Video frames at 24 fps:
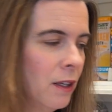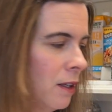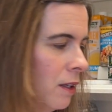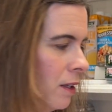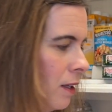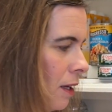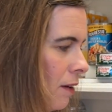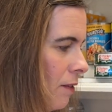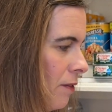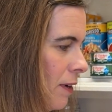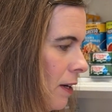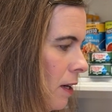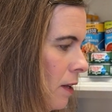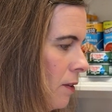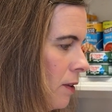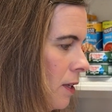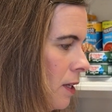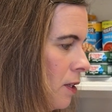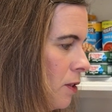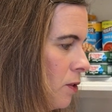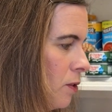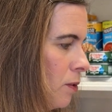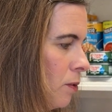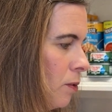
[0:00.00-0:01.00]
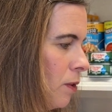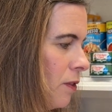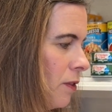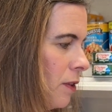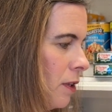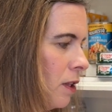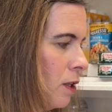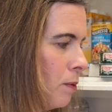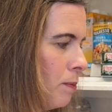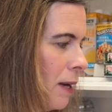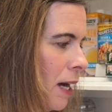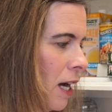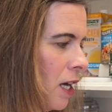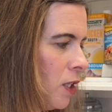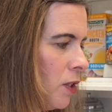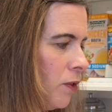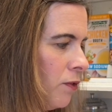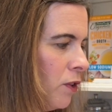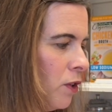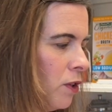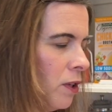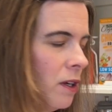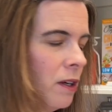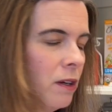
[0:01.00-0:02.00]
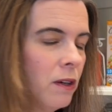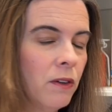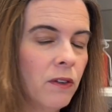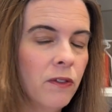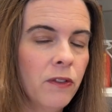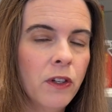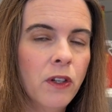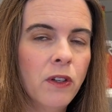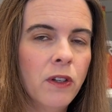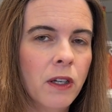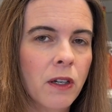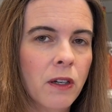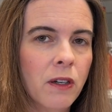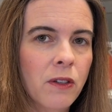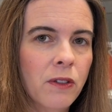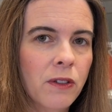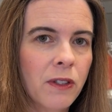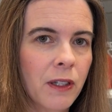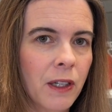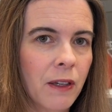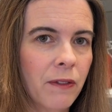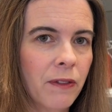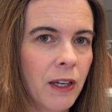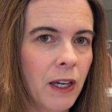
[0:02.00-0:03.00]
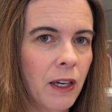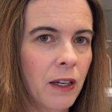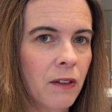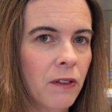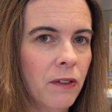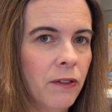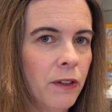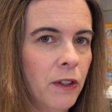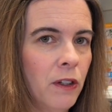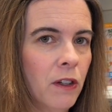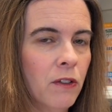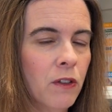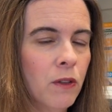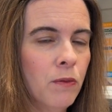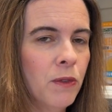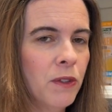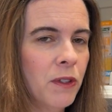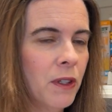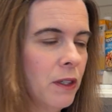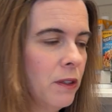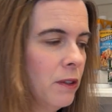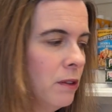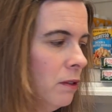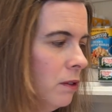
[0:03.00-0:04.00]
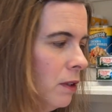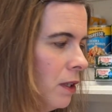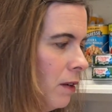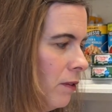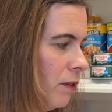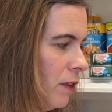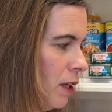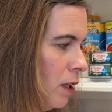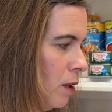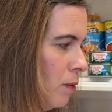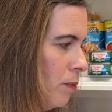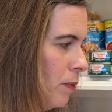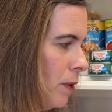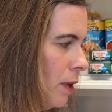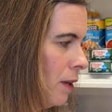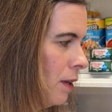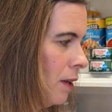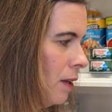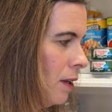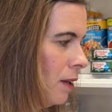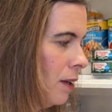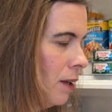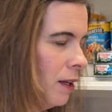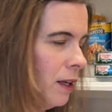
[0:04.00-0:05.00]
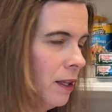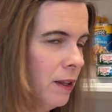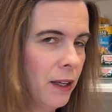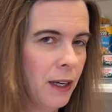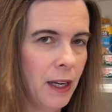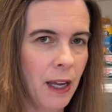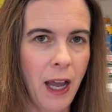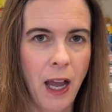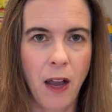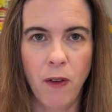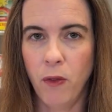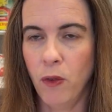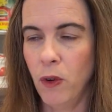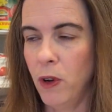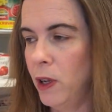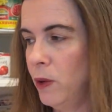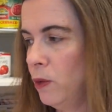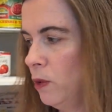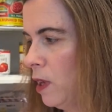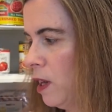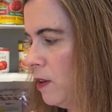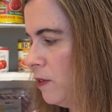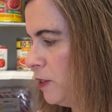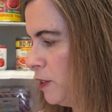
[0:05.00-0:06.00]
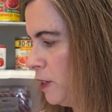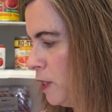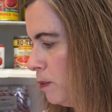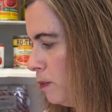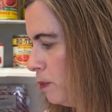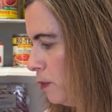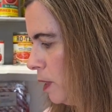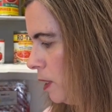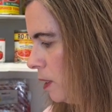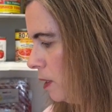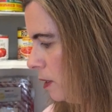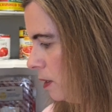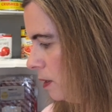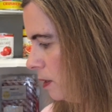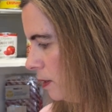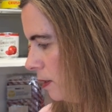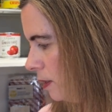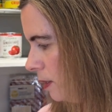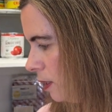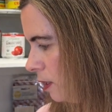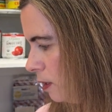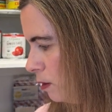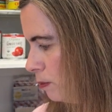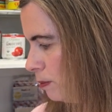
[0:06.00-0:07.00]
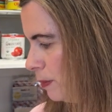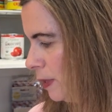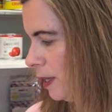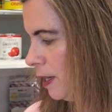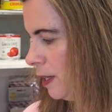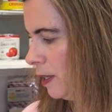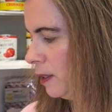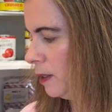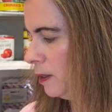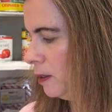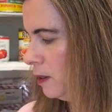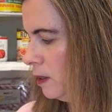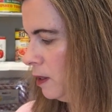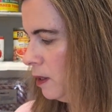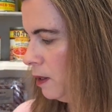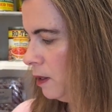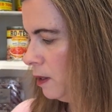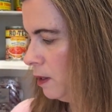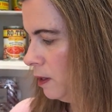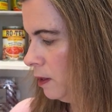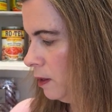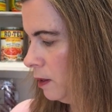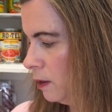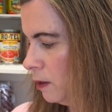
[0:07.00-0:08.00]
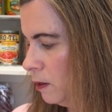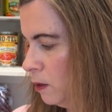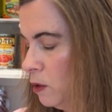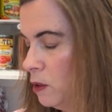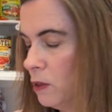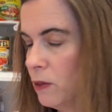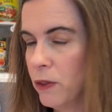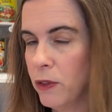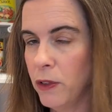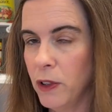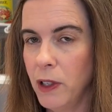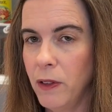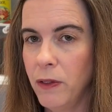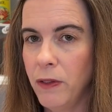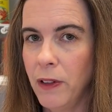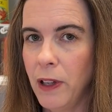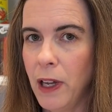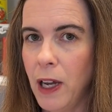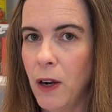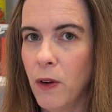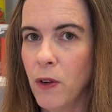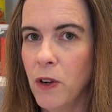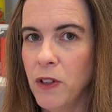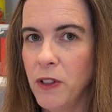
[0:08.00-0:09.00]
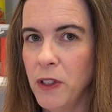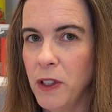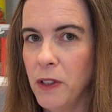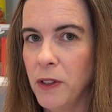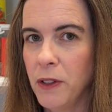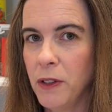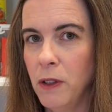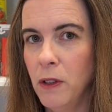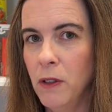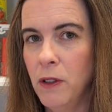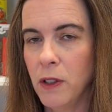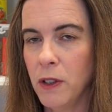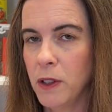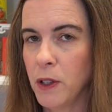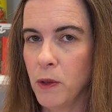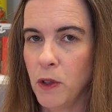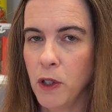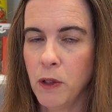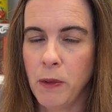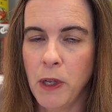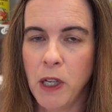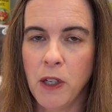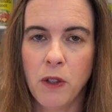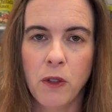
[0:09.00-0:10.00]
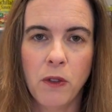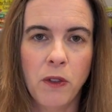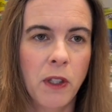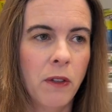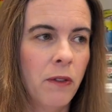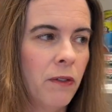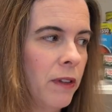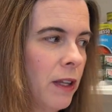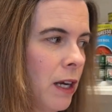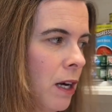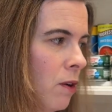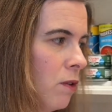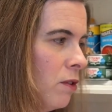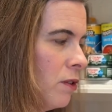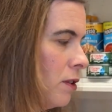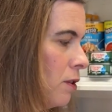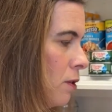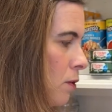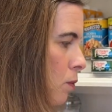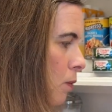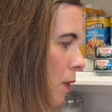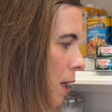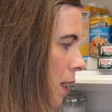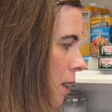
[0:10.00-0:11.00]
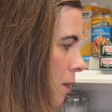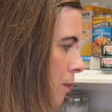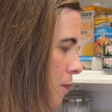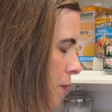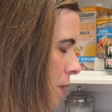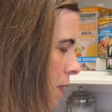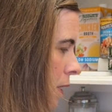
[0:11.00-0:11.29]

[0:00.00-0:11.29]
I found these within the past few years, and I've got a few of them, so I do love them. And then I have one where I've separated my gluten-free flours into, just some specialty flours as well.